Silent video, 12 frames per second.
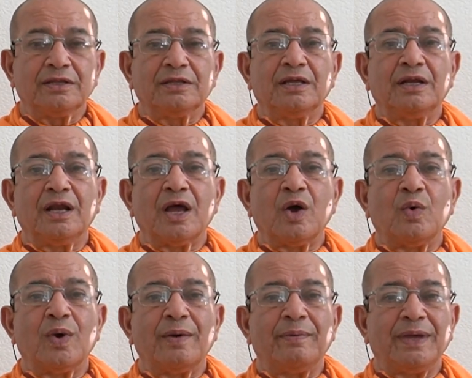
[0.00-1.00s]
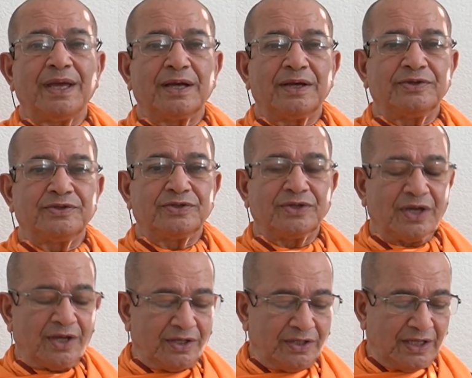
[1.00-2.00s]
the love awakens,
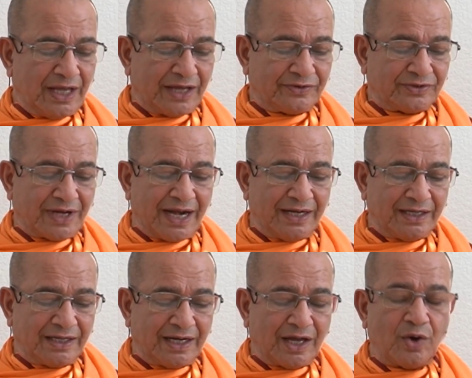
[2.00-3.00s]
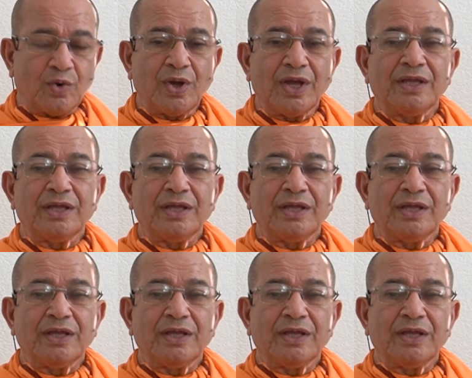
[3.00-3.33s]
the ecstatic love,